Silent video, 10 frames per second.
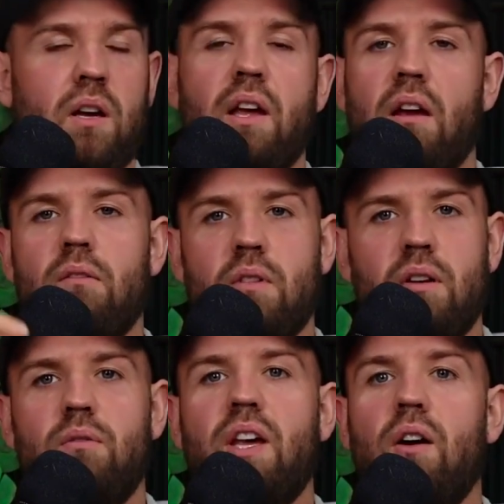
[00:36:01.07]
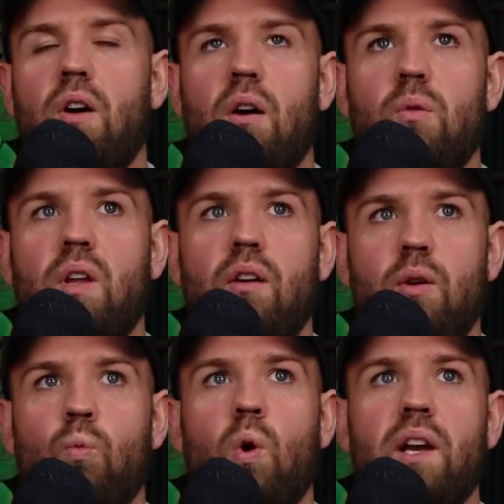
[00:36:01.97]
like I'll tell, I'll tell
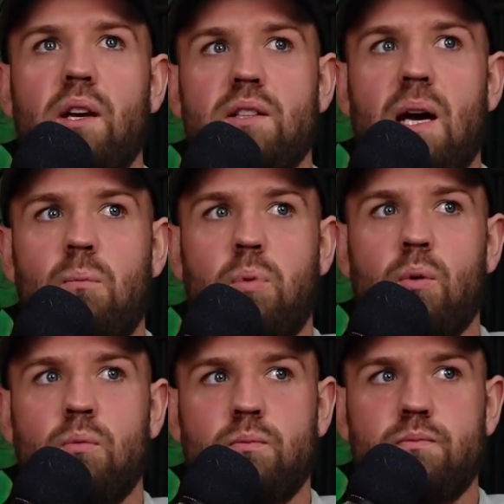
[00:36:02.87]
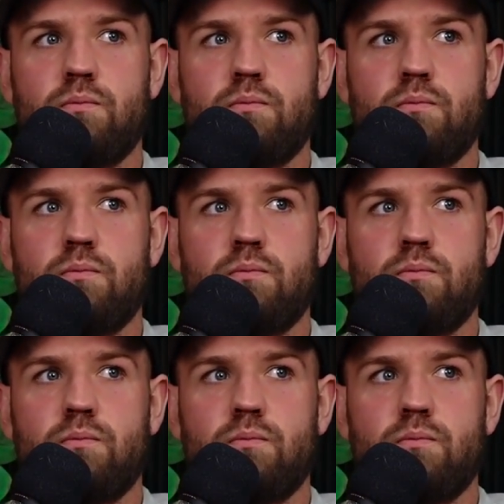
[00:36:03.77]
you one example